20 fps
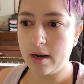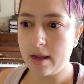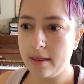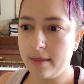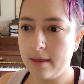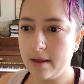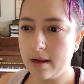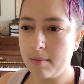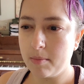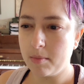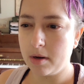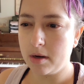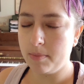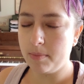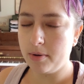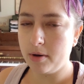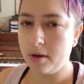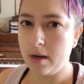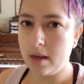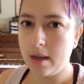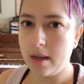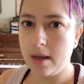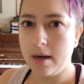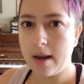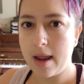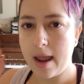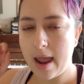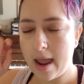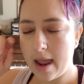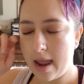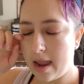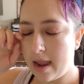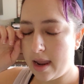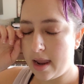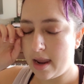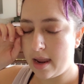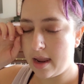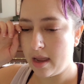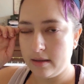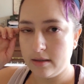I think I'm gonna put in
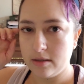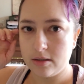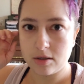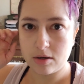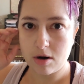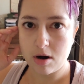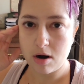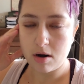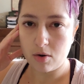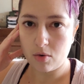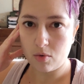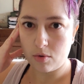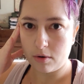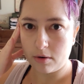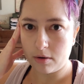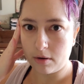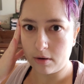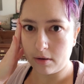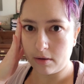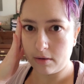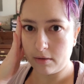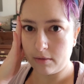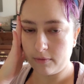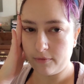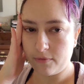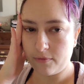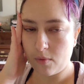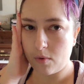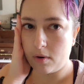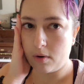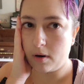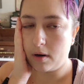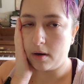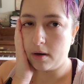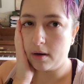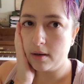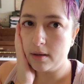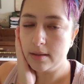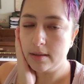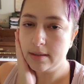a Instacart order
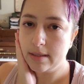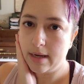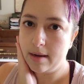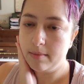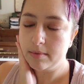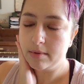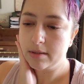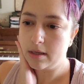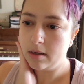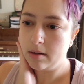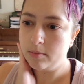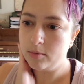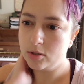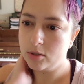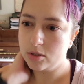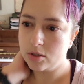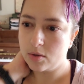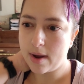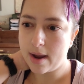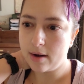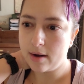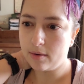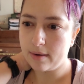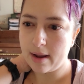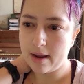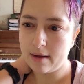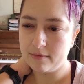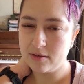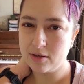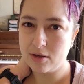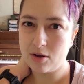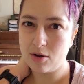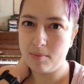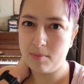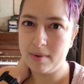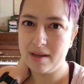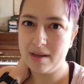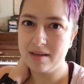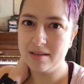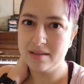for Sam's Club just so I don't have to go,
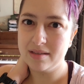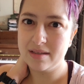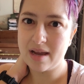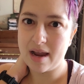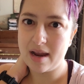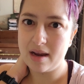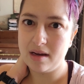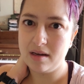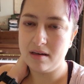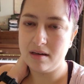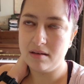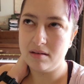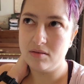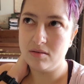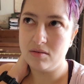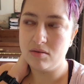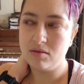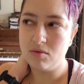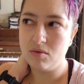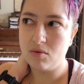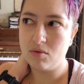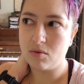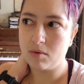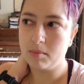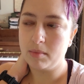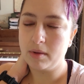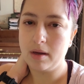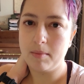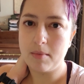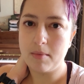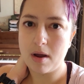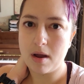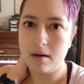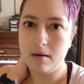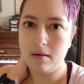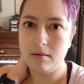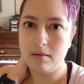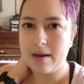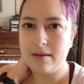because I normally am not.